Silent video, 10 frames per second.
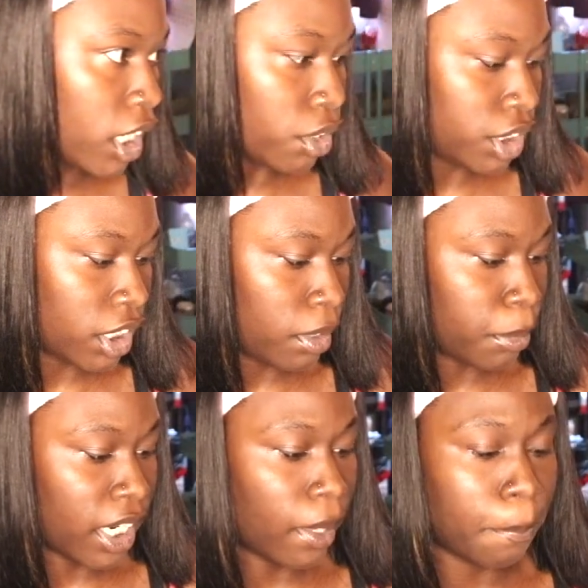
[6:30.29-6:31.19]
lotion,
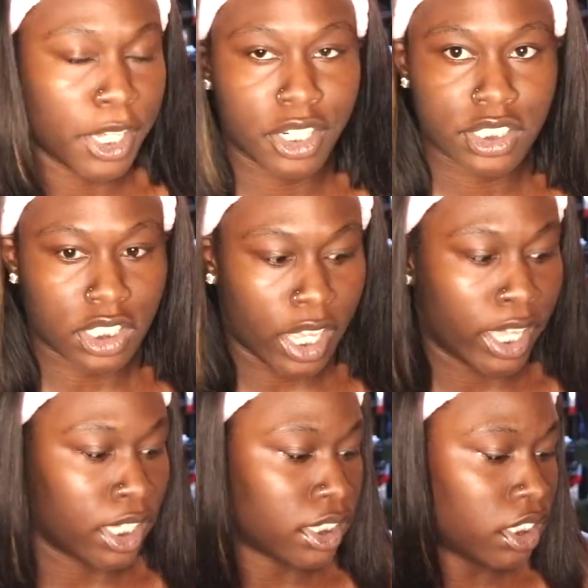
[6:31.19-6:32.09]
but a bigger
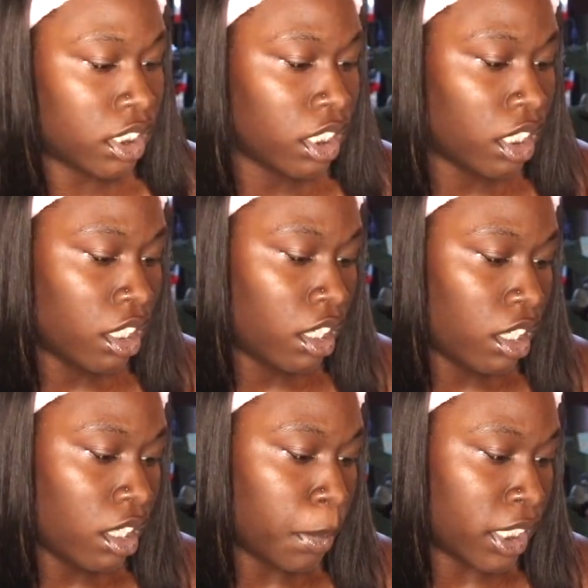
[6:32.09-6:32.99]
size.
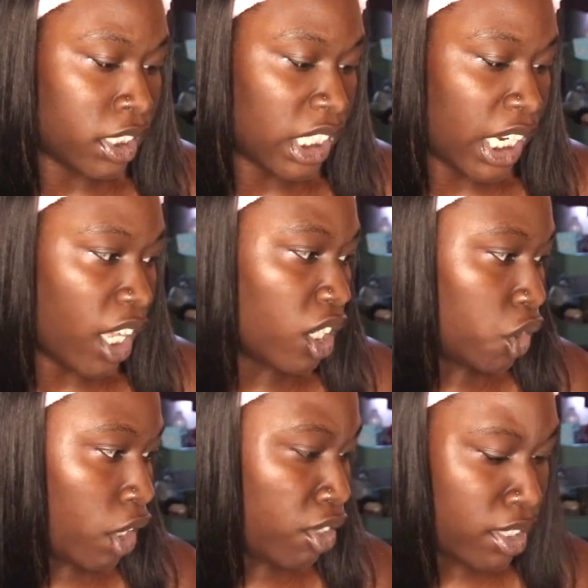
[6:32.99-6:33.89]
But this time they
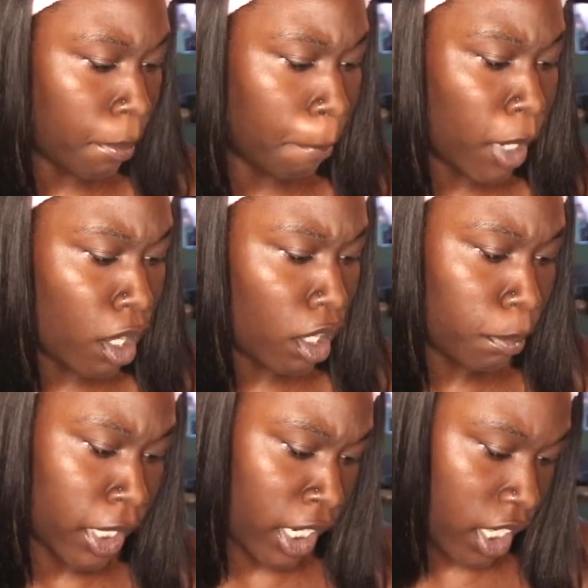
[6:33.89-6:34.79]
also give you some
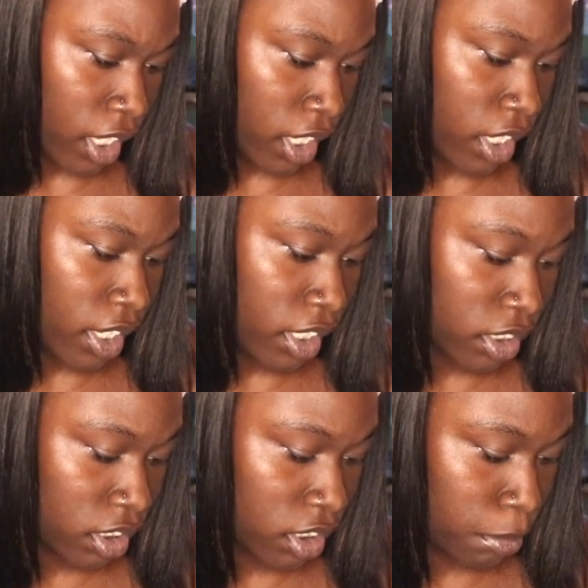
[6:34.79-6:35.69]
balm. And uh,
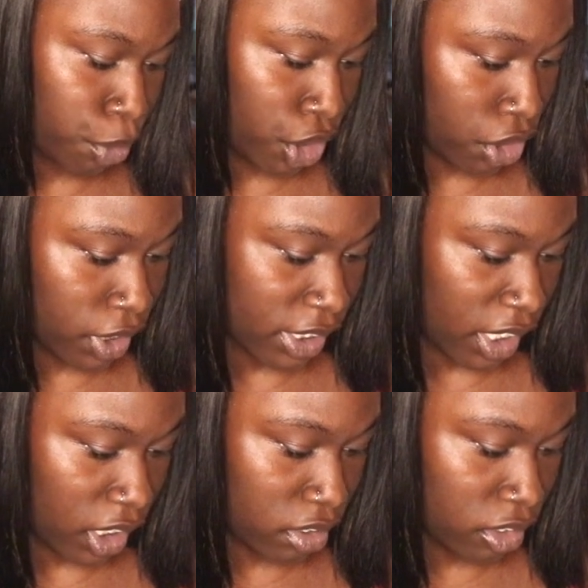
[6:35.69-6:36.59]
pretty sure it's
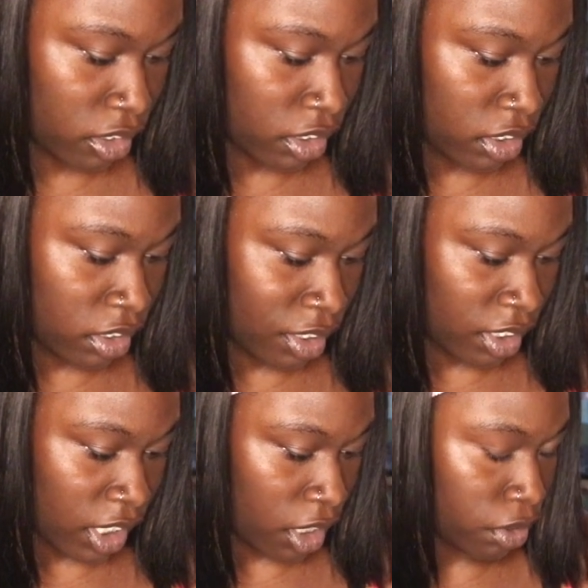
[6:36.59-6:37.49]
like,
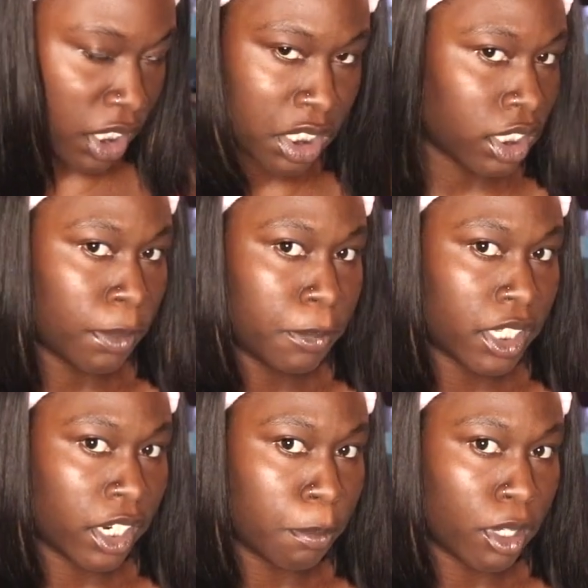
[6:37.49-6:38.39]
I don't think it's lip
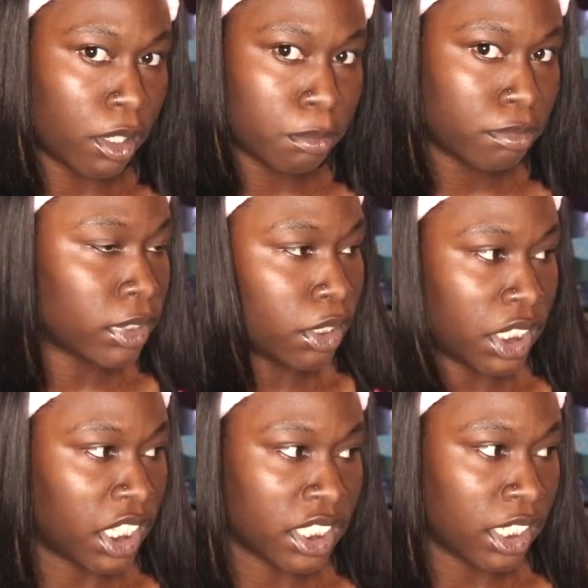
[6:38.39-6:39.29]
care balm. I don't
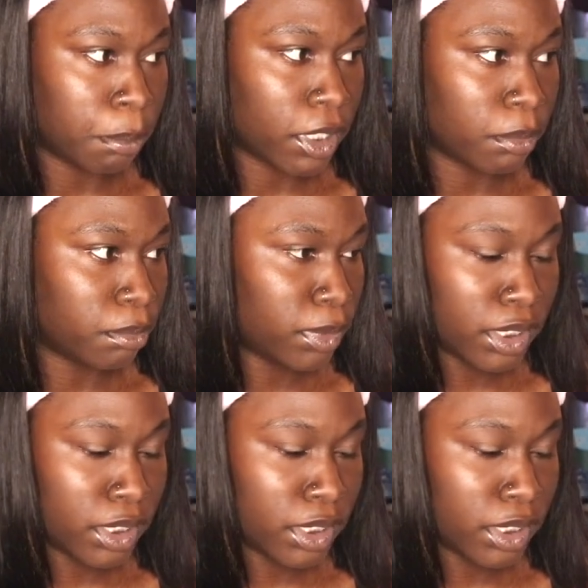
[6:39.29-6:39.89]
think it's lip balm.